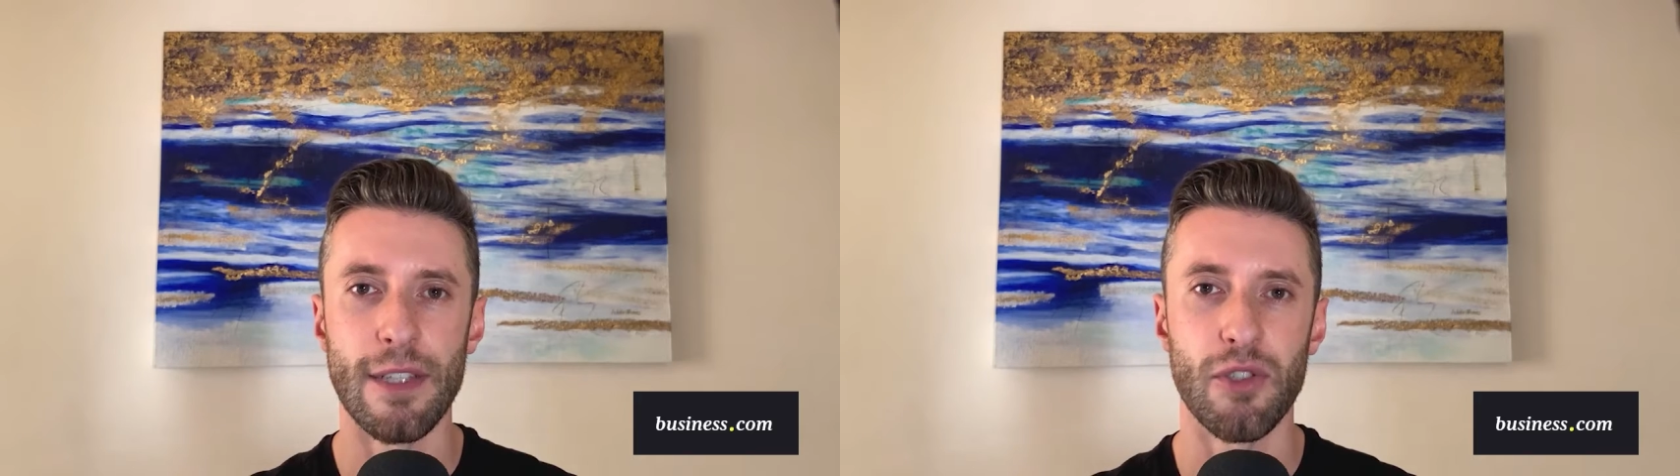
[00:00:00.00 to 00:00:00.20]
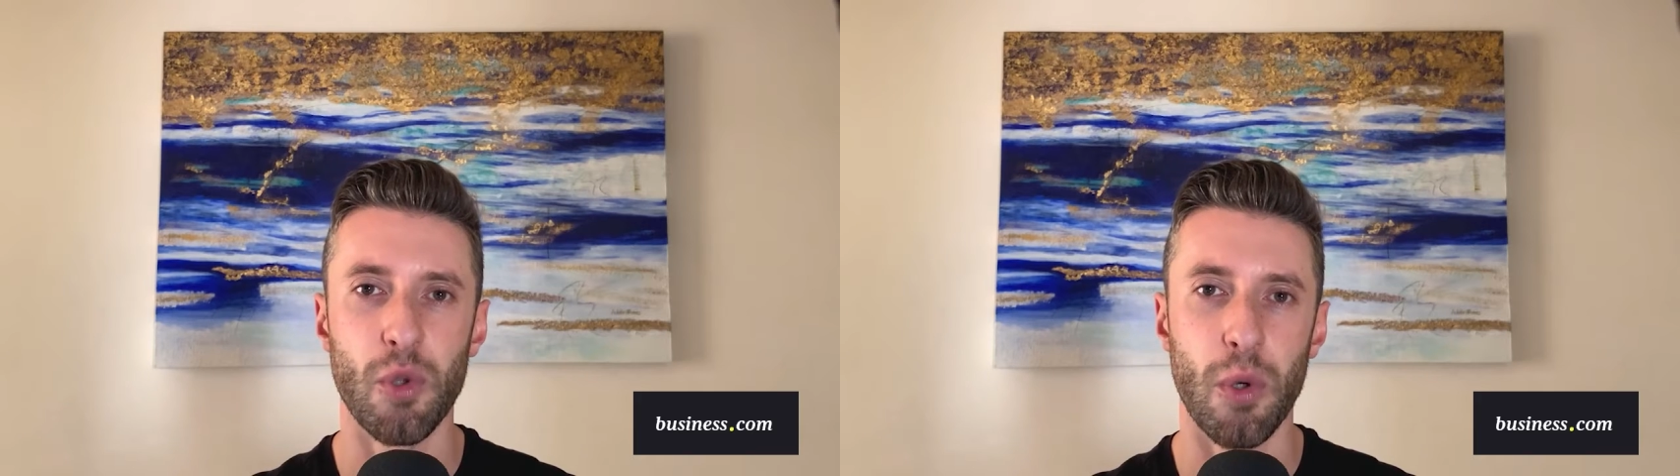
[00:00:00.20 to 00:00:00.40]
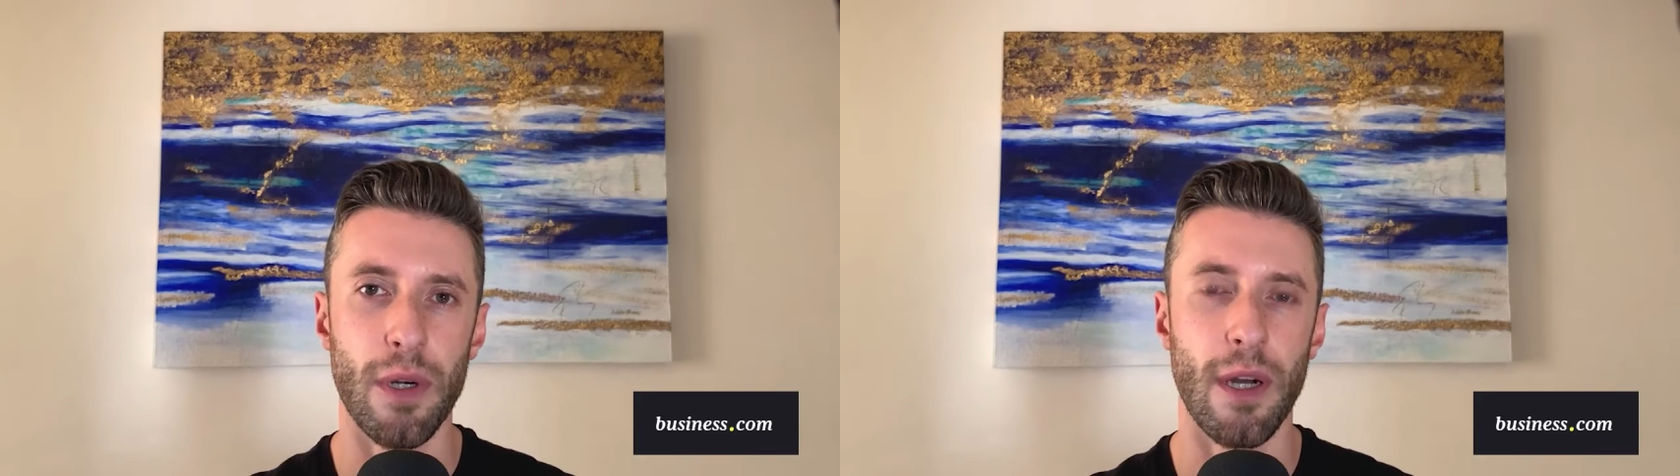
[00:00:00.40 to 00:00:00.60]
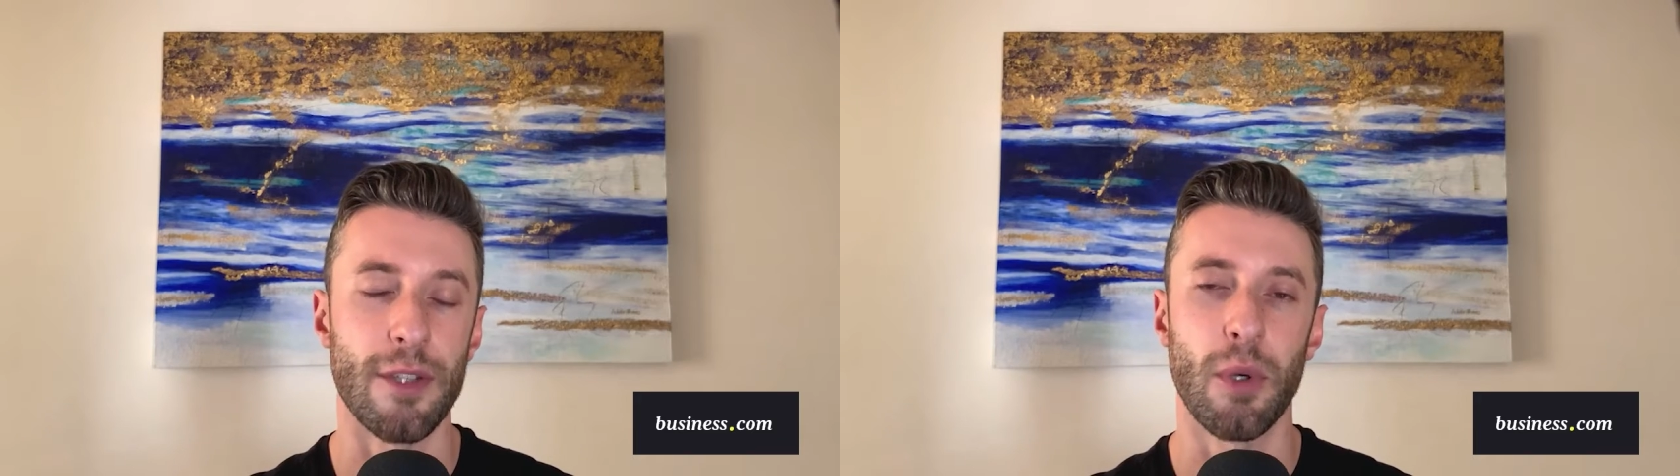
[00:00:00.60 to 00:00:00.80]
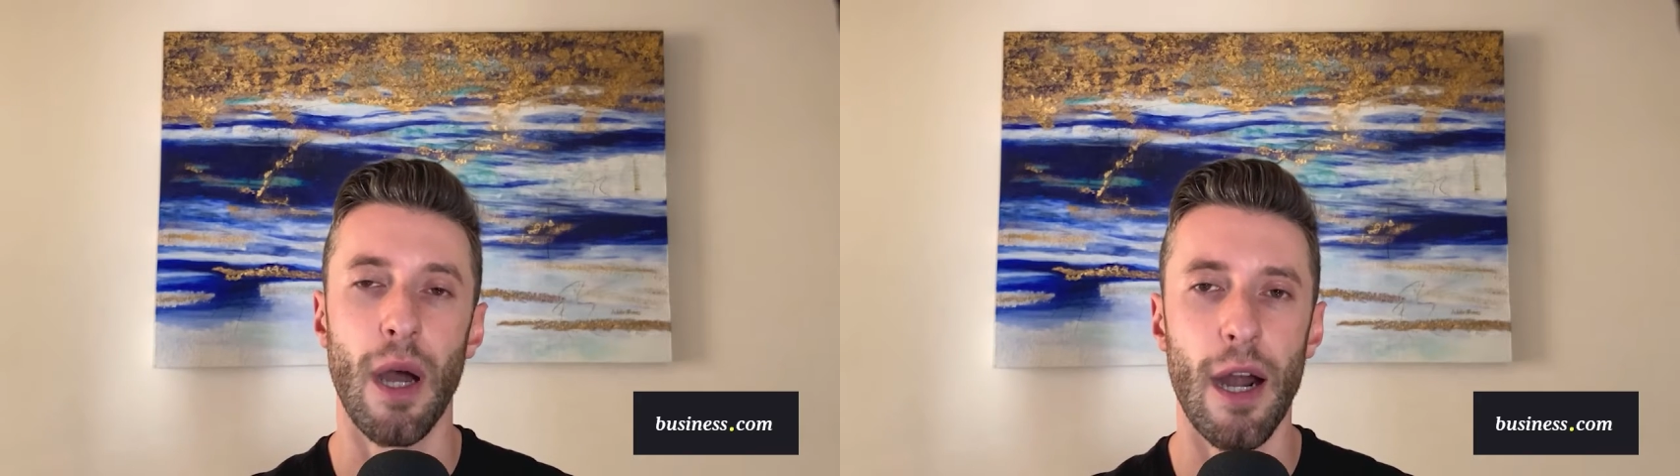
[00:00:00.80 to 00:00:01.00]
and stored
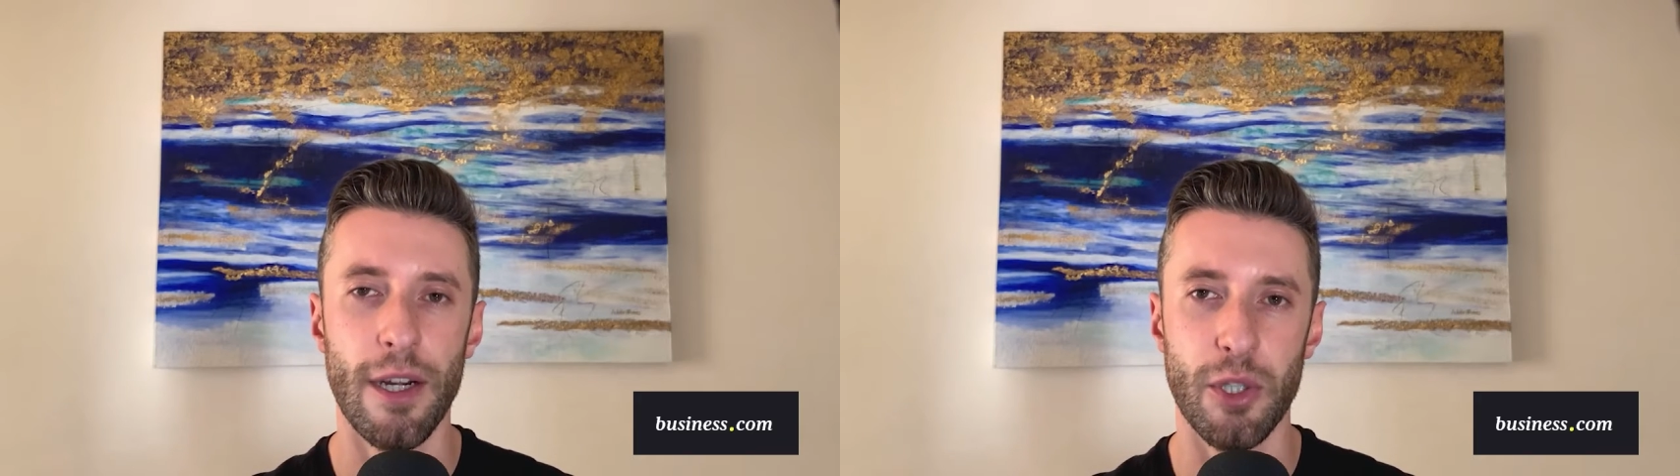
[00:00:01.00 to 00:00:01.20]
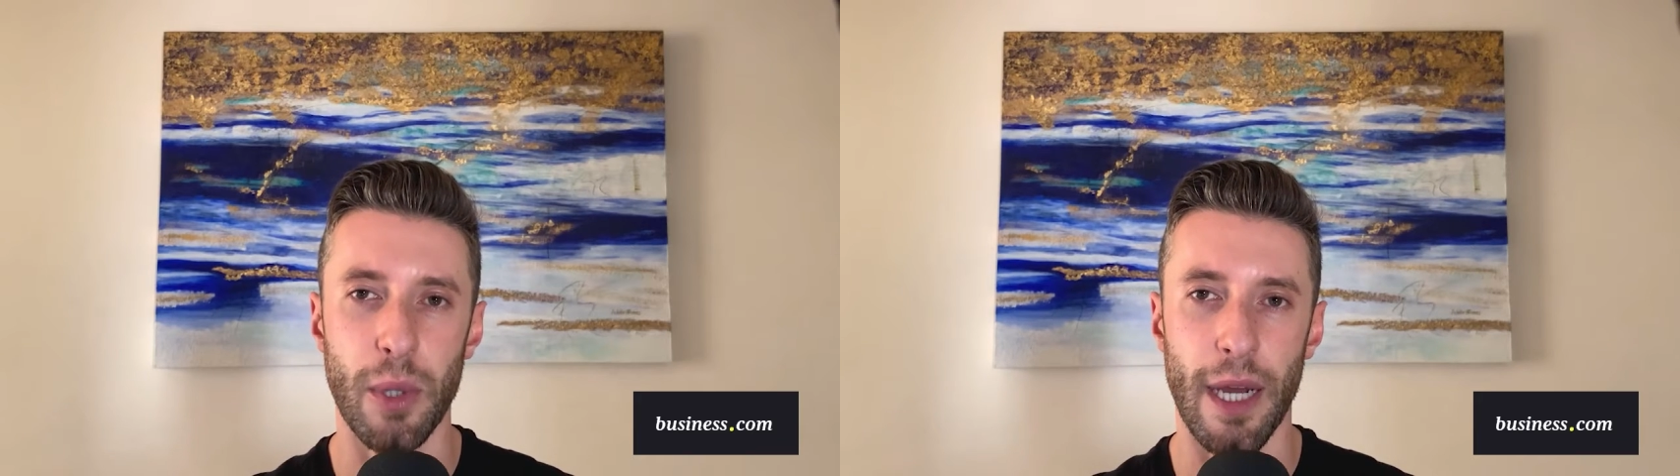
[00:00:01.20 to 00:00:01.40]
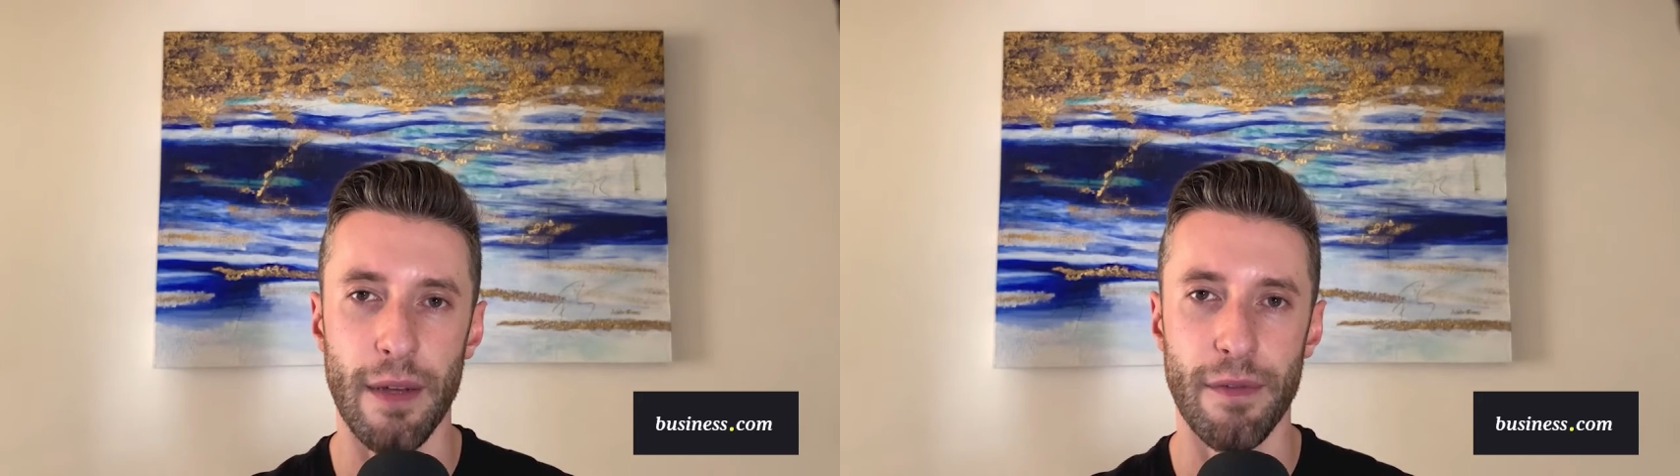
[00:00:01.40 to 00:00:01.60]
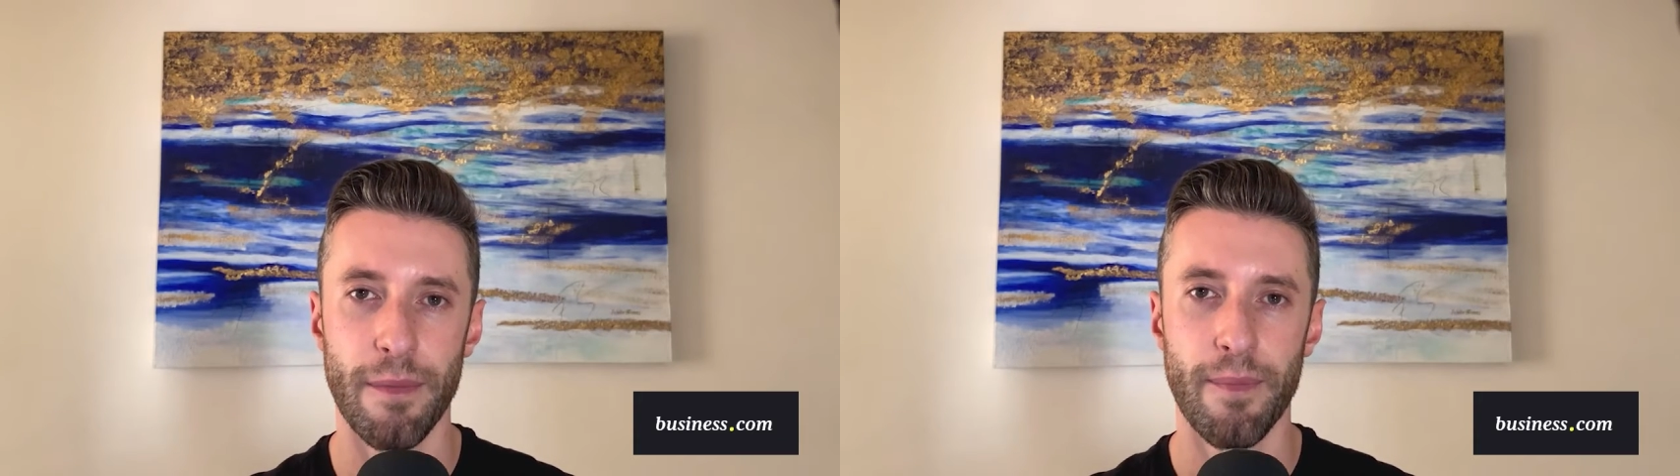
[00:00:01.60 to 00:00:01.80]
onto a hard drive.